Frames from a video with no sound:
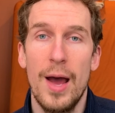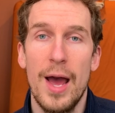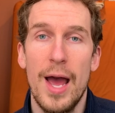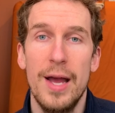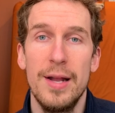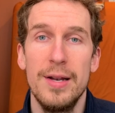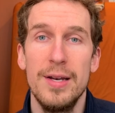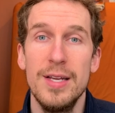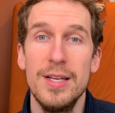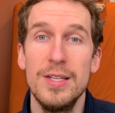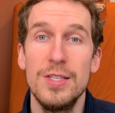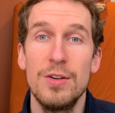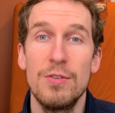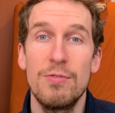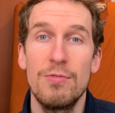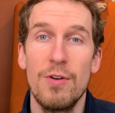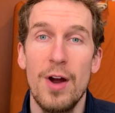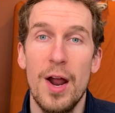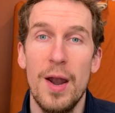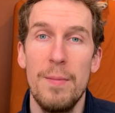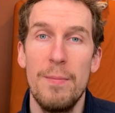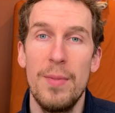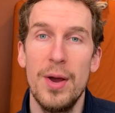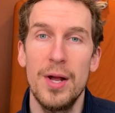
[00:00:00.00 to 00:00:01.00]
needs a
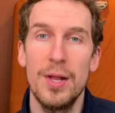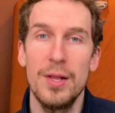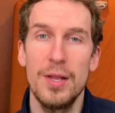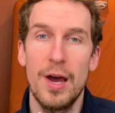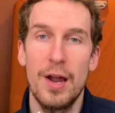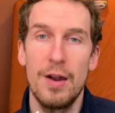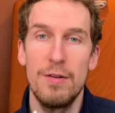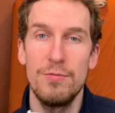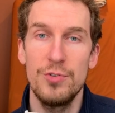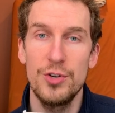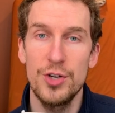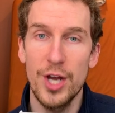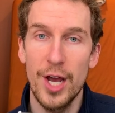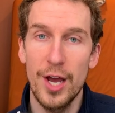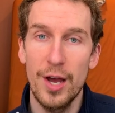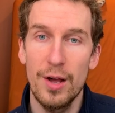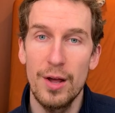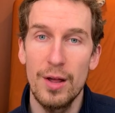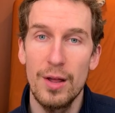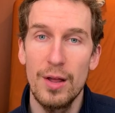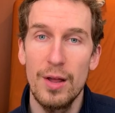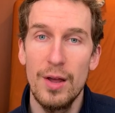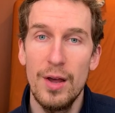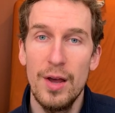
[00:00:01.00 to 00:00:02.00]
friend bailed out of
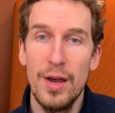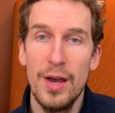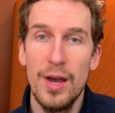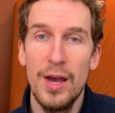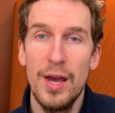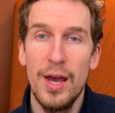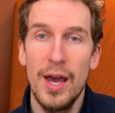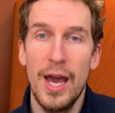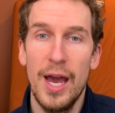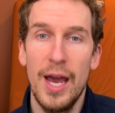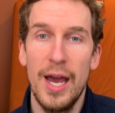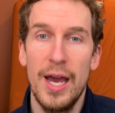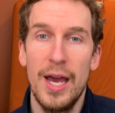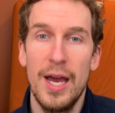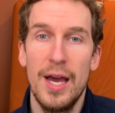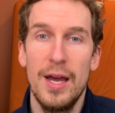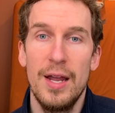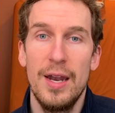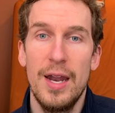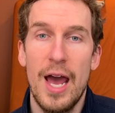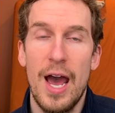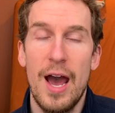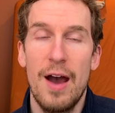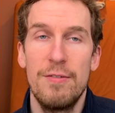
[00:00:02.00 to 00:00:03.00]
jail,
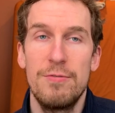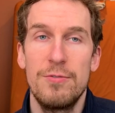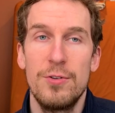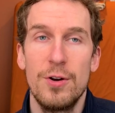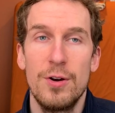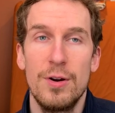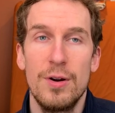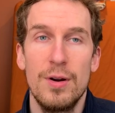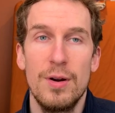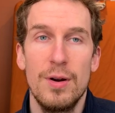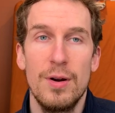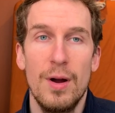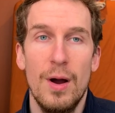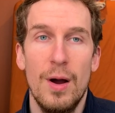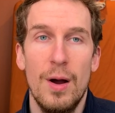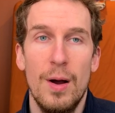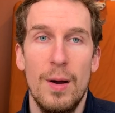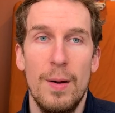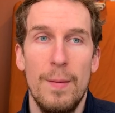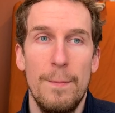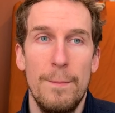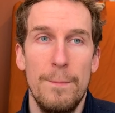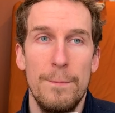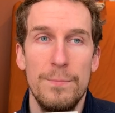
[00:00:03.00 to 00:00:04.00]
and after
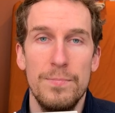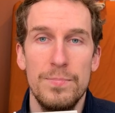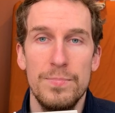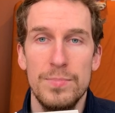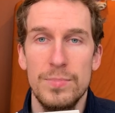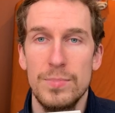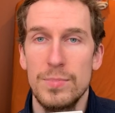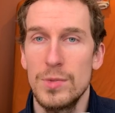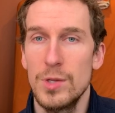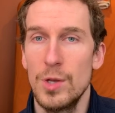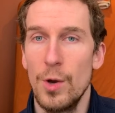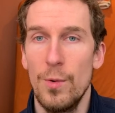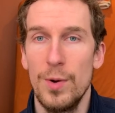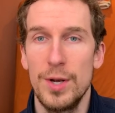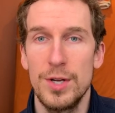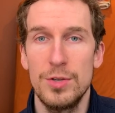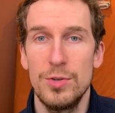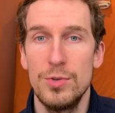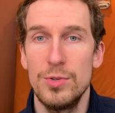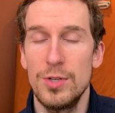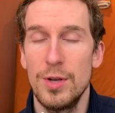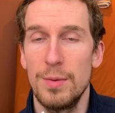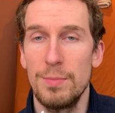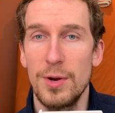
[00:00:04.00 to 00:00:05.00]
going
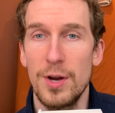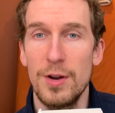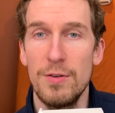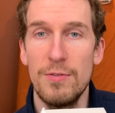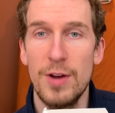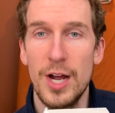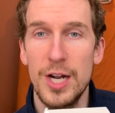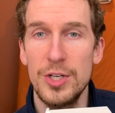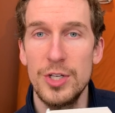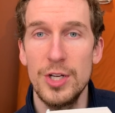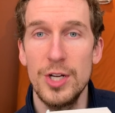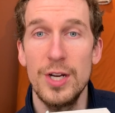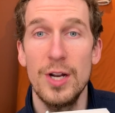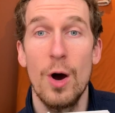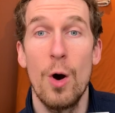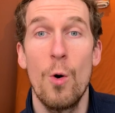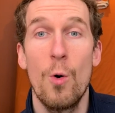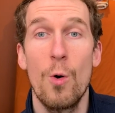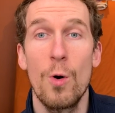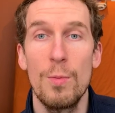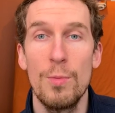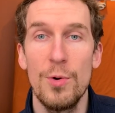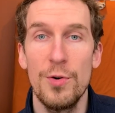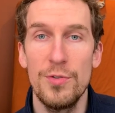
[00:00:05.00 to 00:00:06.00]
to some convention, a
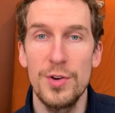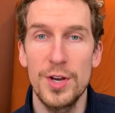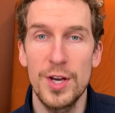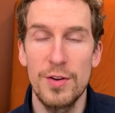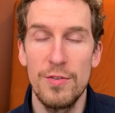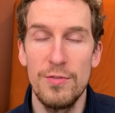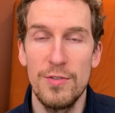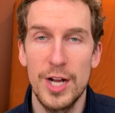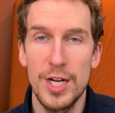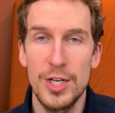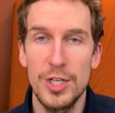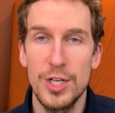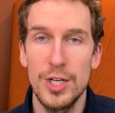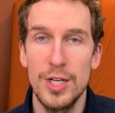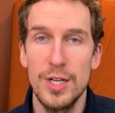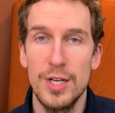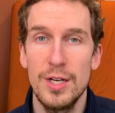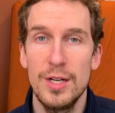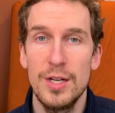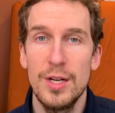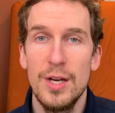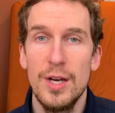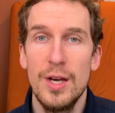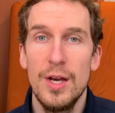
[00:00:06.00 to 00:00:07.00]
horror movie
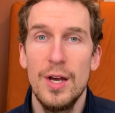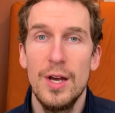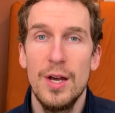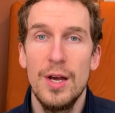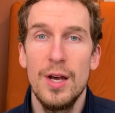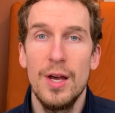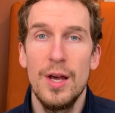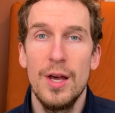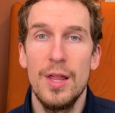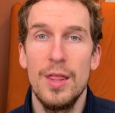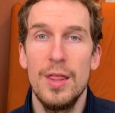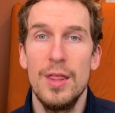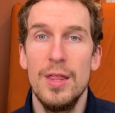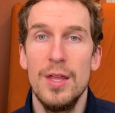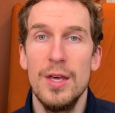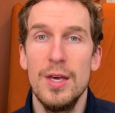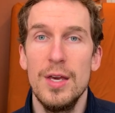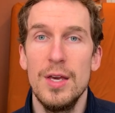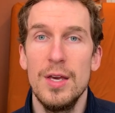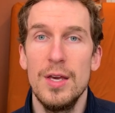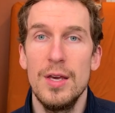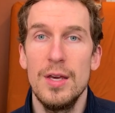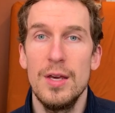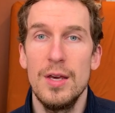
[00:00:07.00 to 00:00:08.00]
convention,
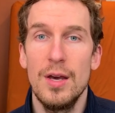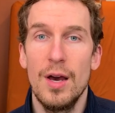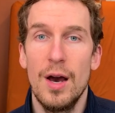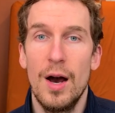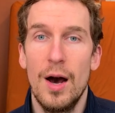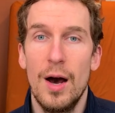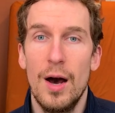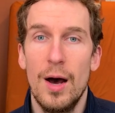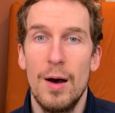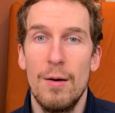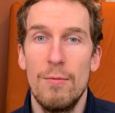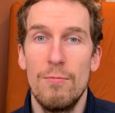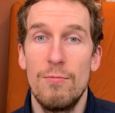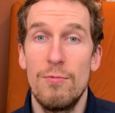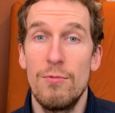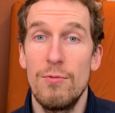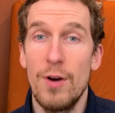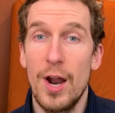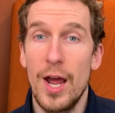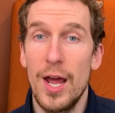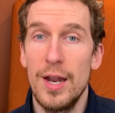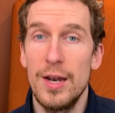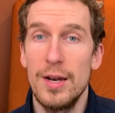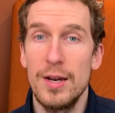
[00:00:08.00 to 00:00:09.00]
the
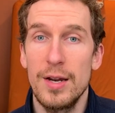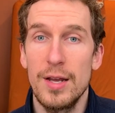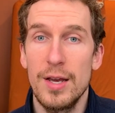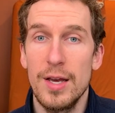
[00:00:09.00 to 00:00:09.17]
friend